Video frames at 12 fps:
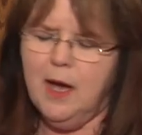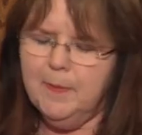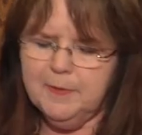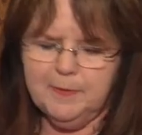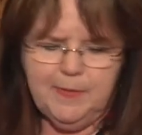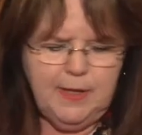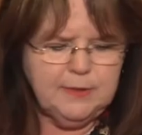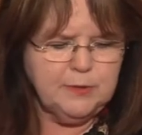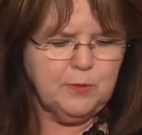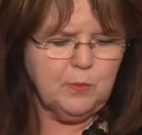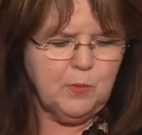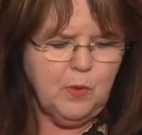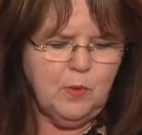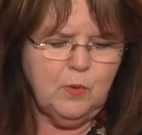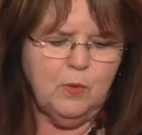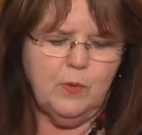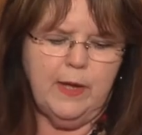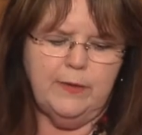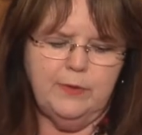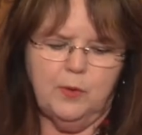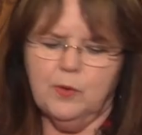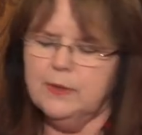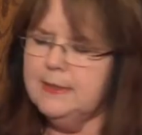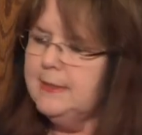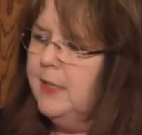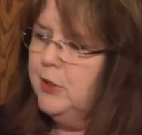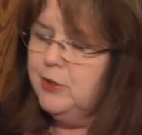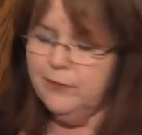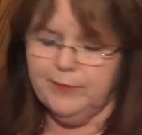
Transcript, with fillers: optimize the role and the organization